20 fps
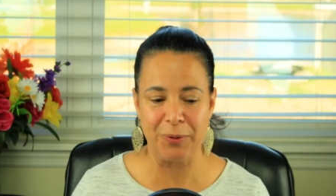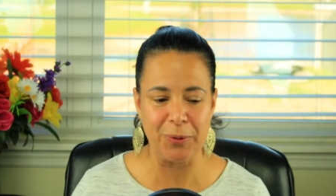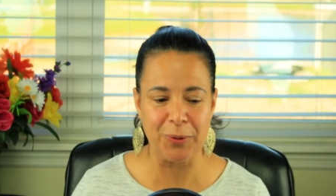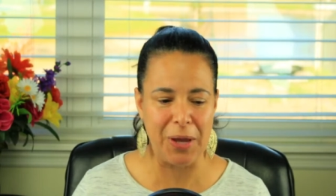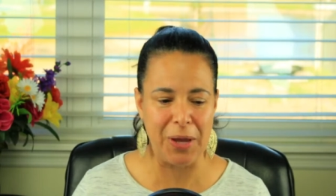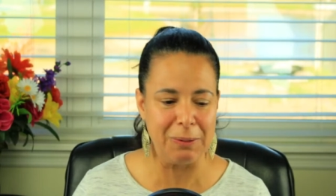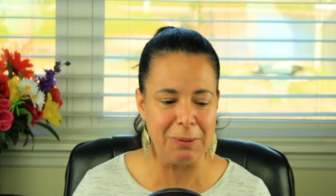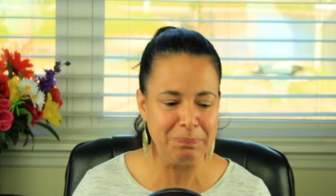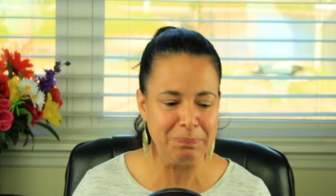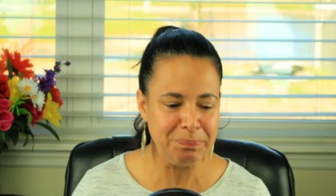
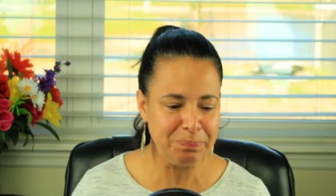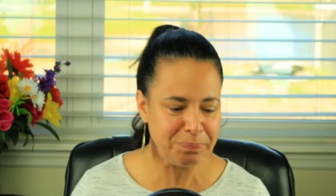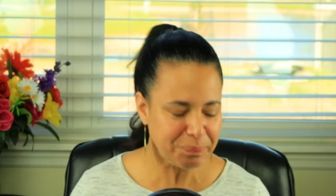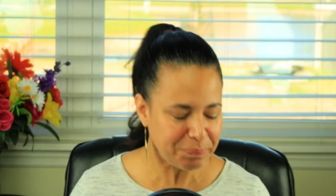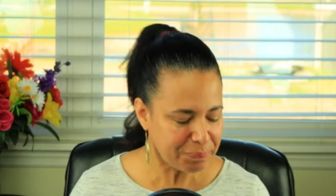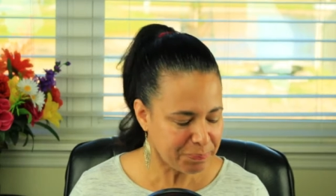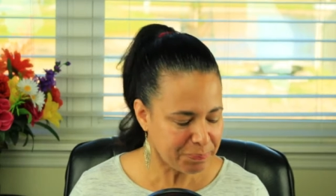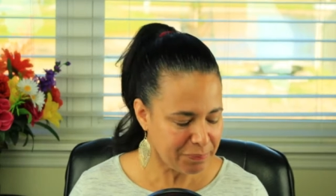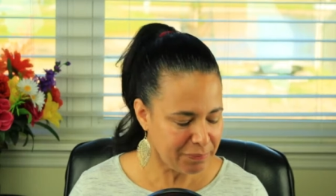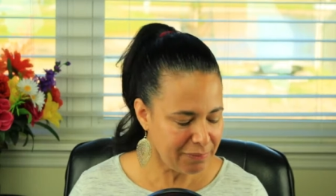Okay.
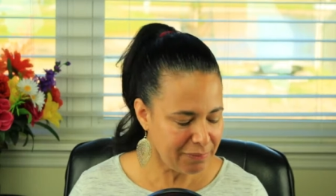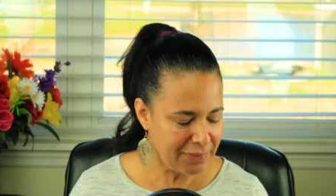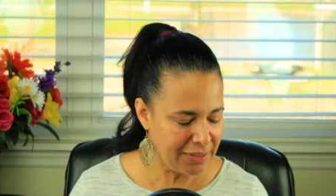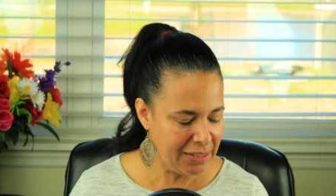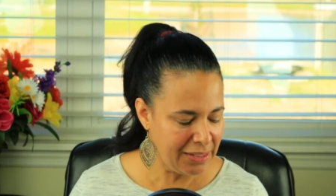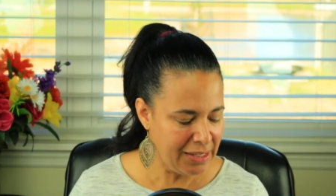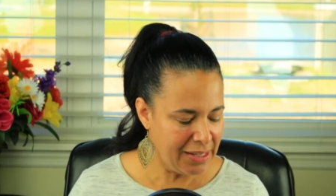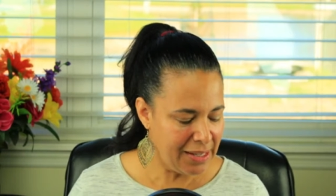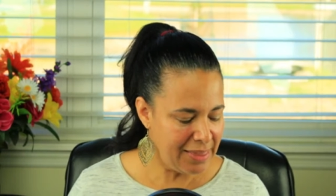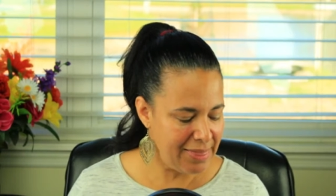
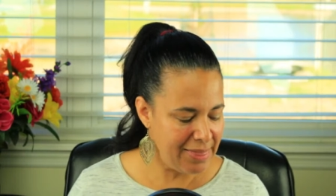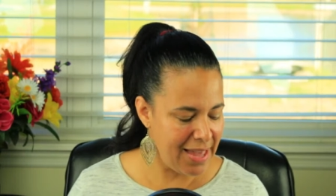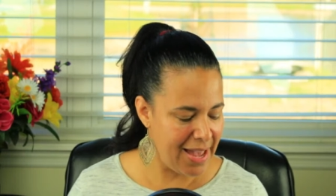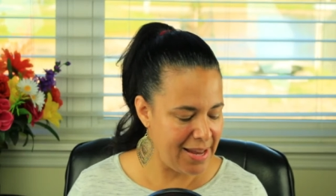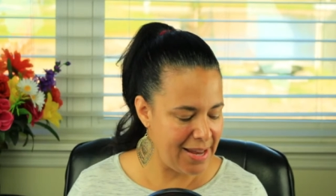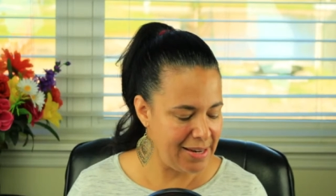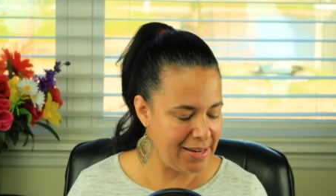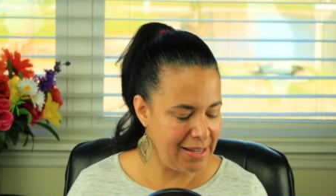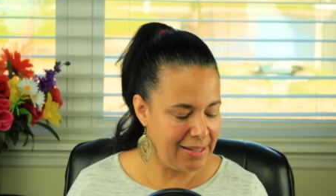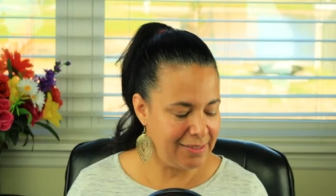
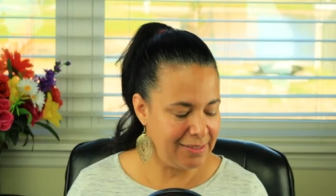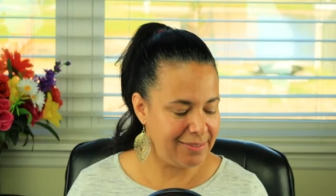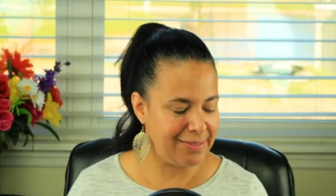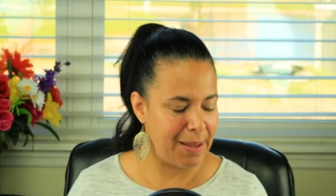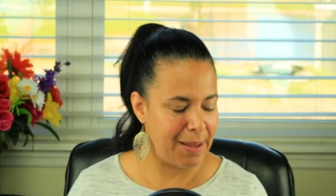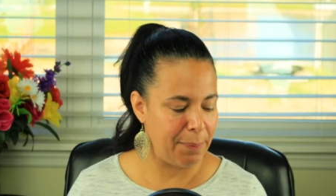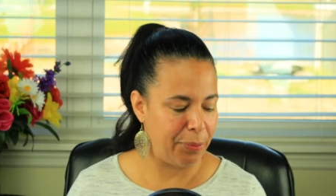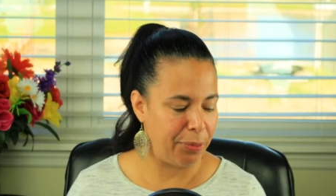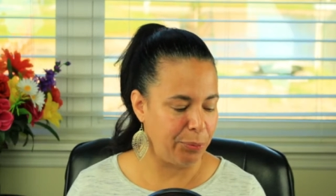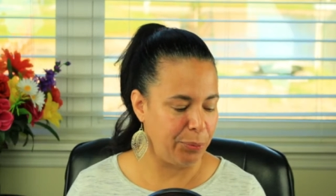Then
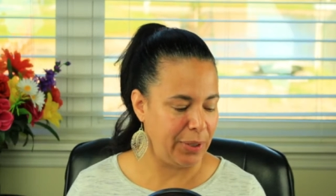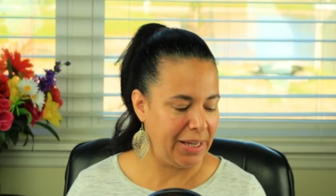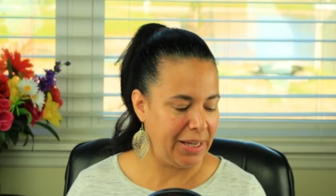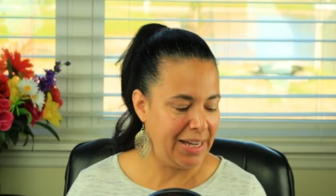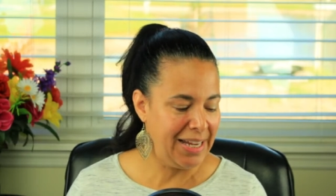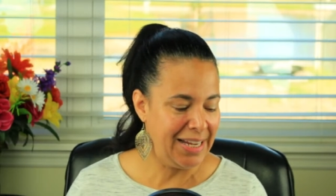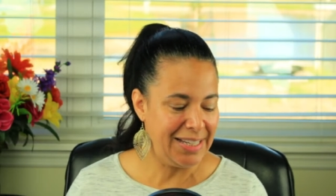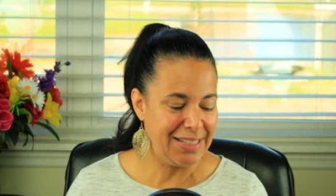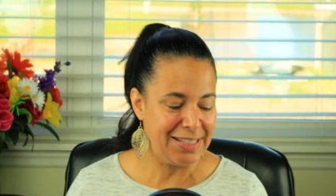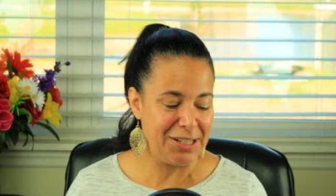step
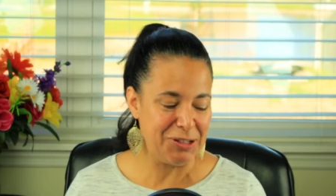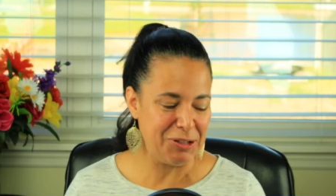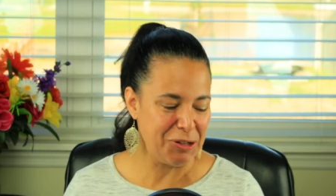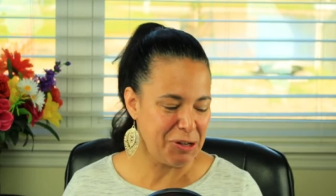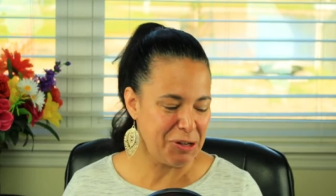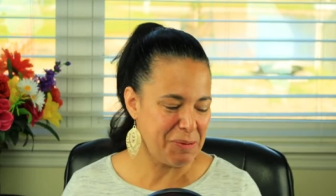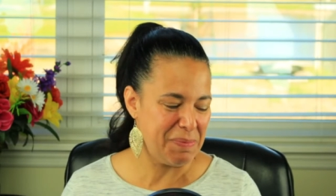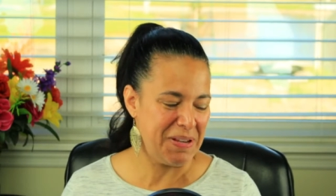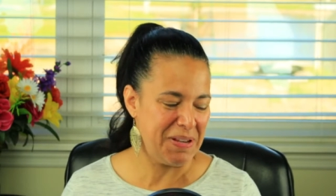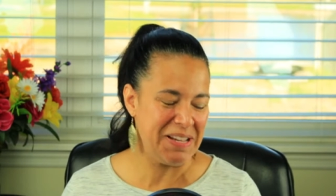3,
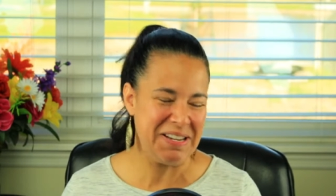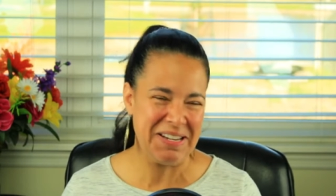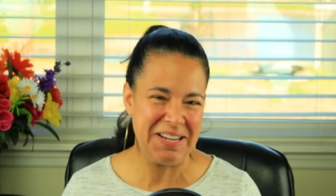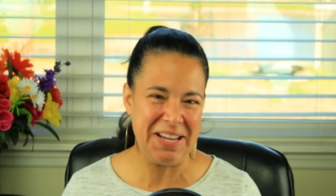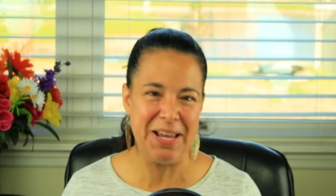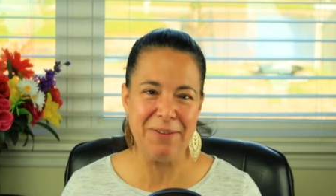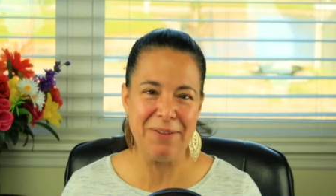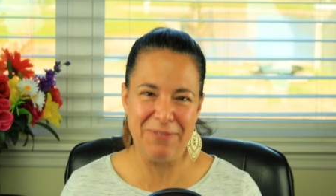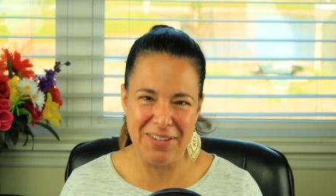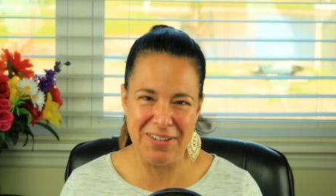determine
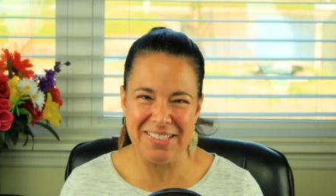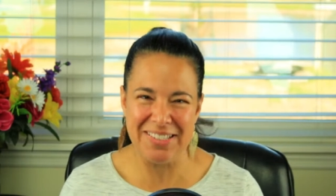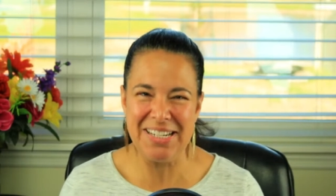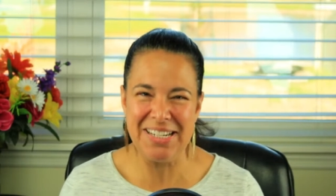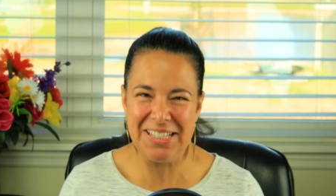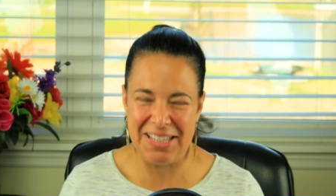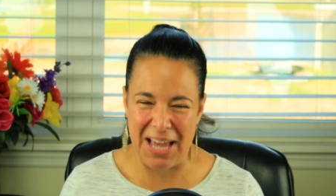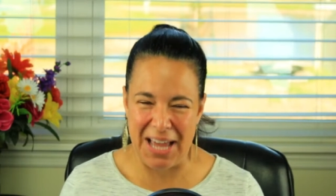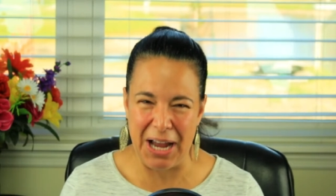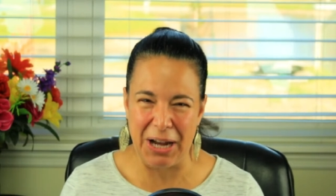if it's
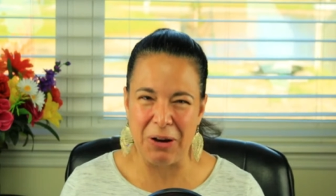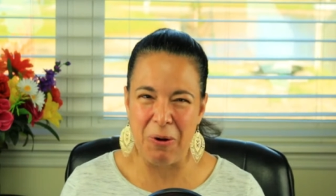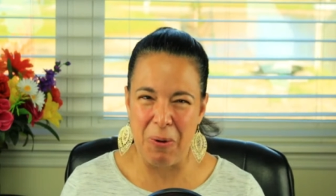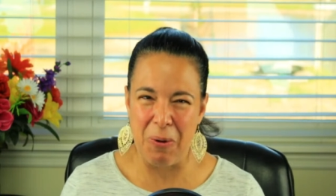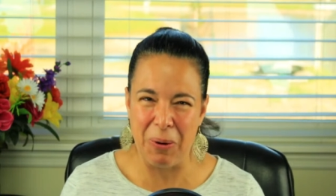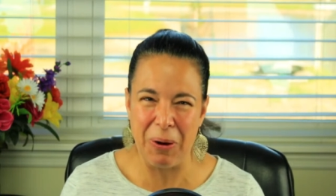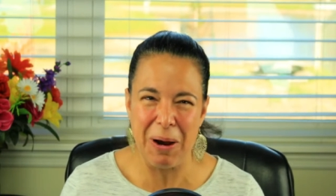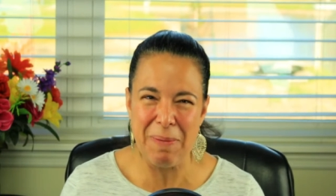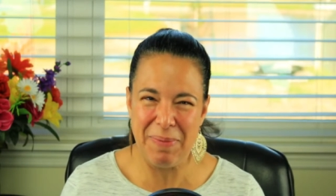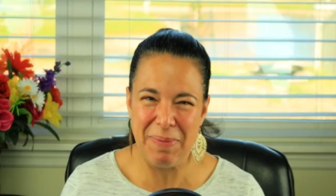in lack
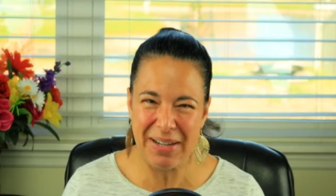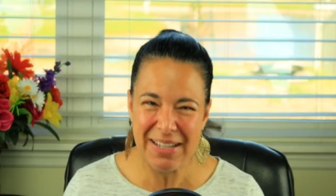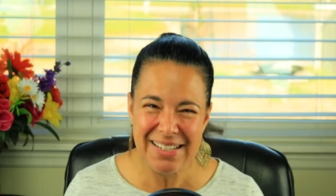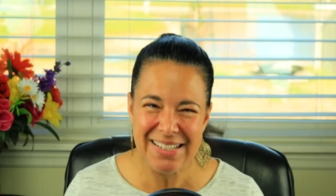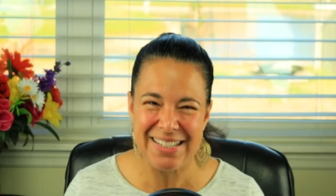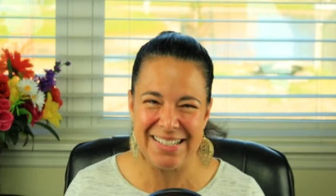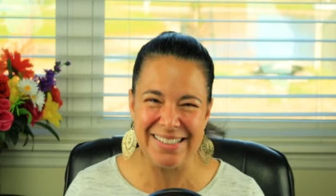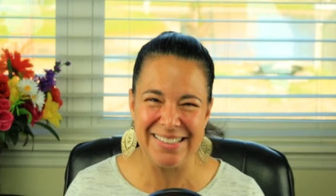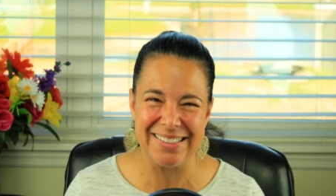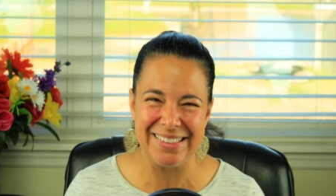or
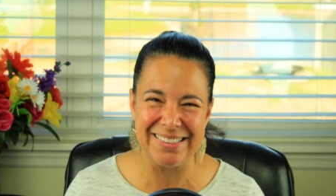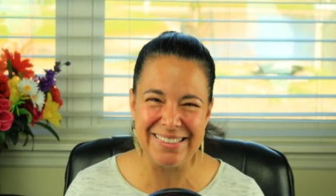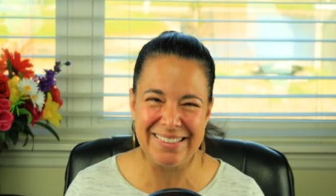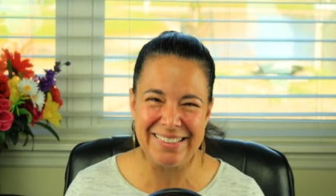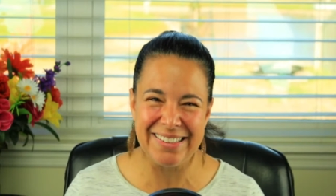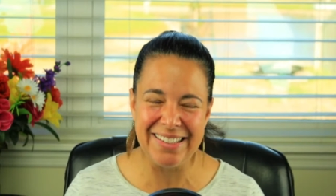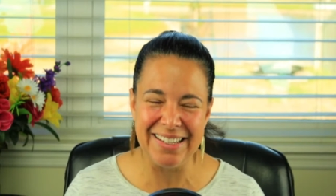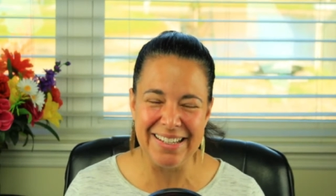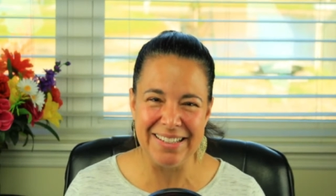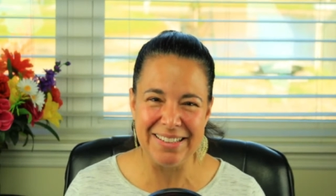abundance.
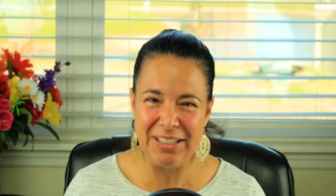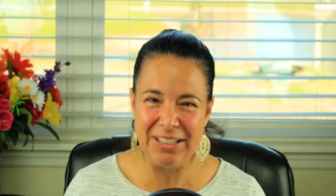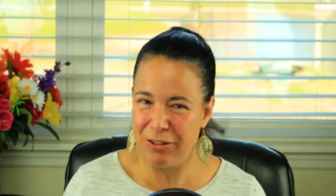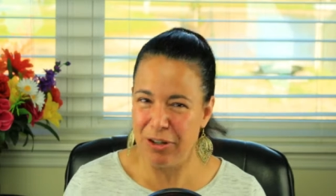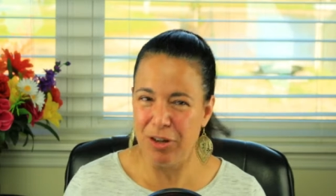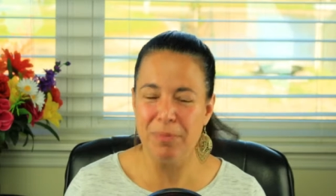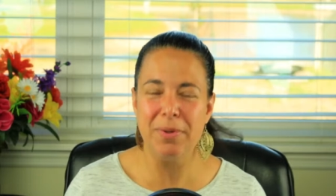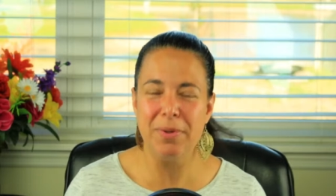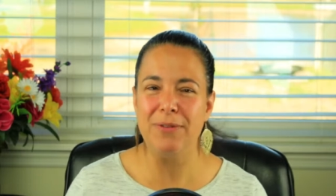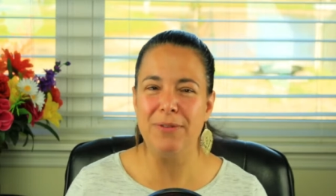
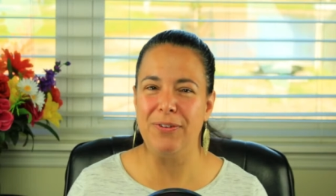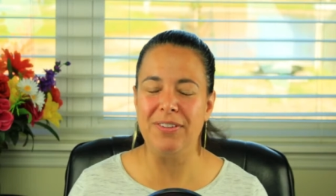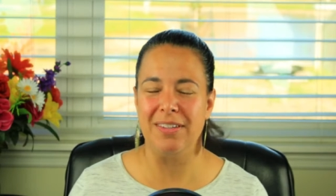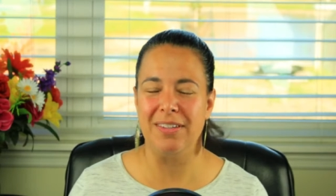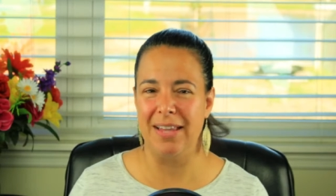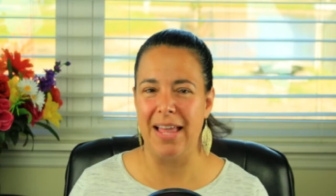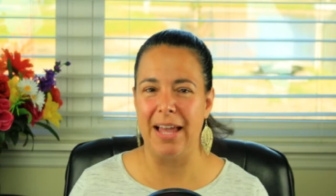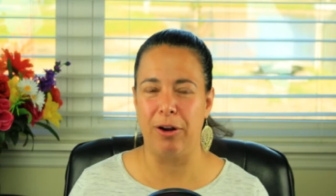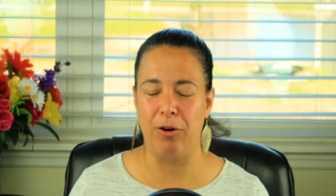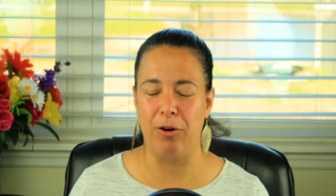Determine if it's
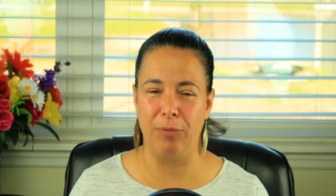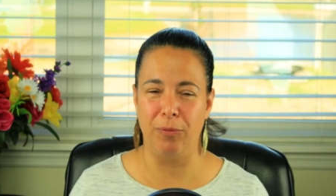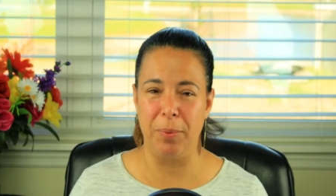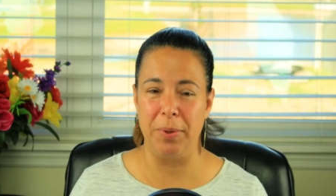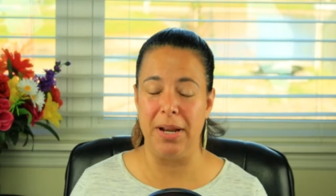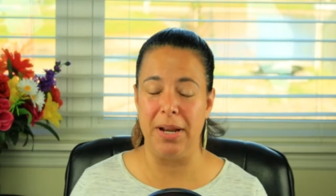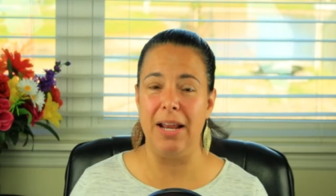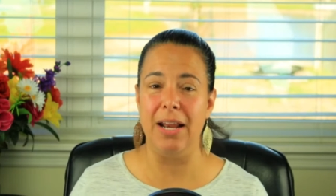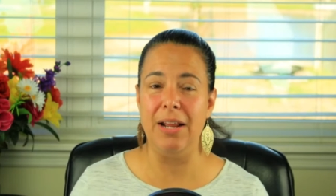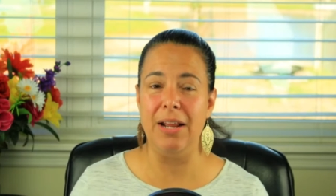in lack or abundance.